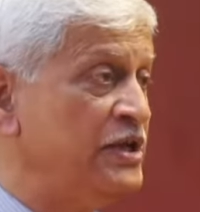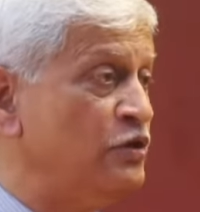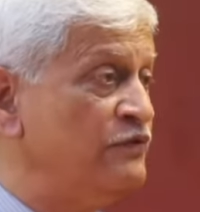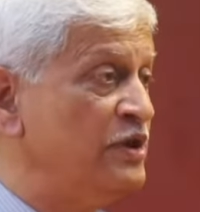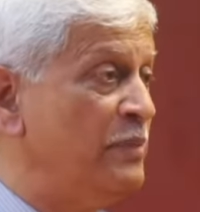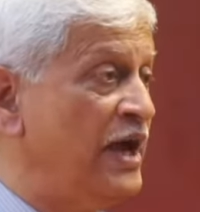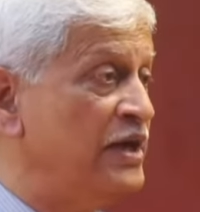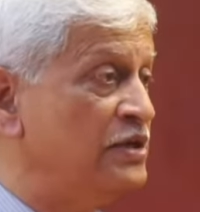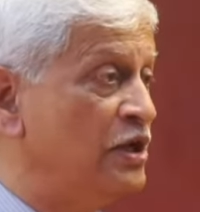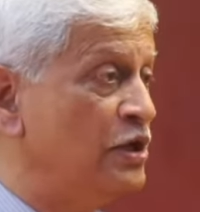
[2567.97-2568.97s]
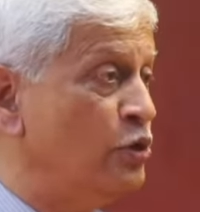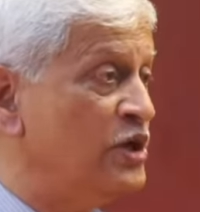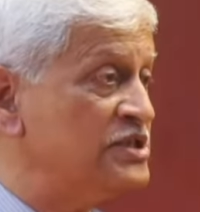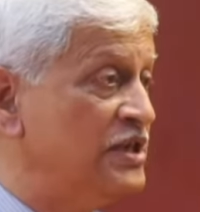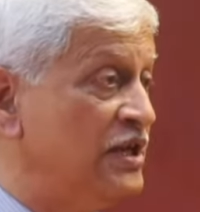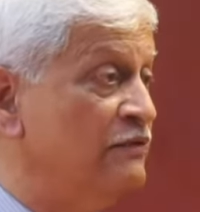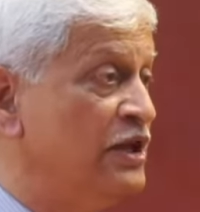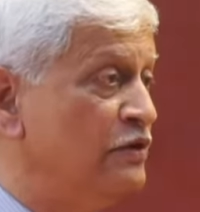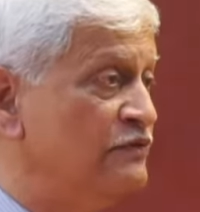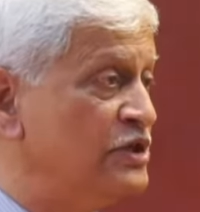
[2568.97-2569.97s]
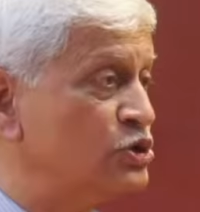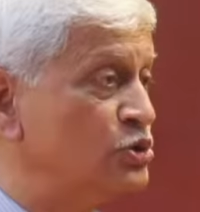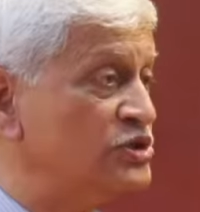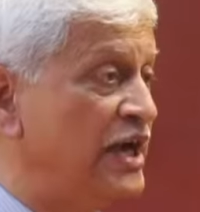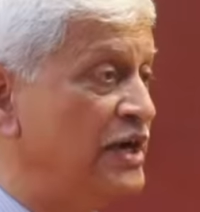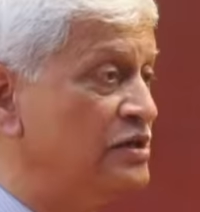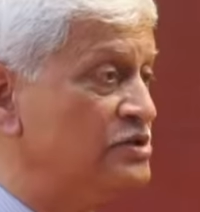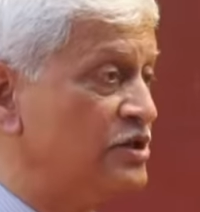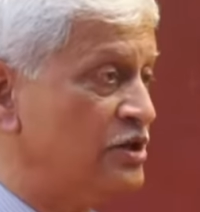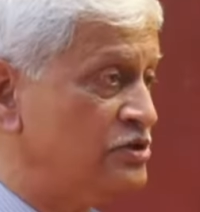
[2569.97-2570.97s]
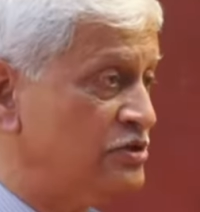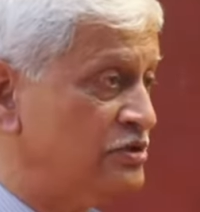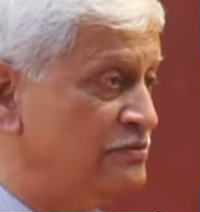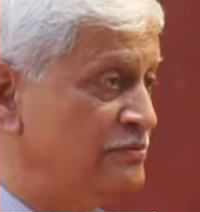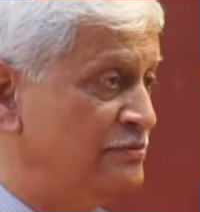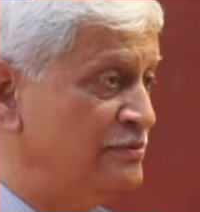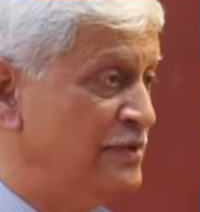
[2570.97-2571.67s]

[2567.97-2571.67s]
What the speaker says: think of the man at the lowest level of the societal structure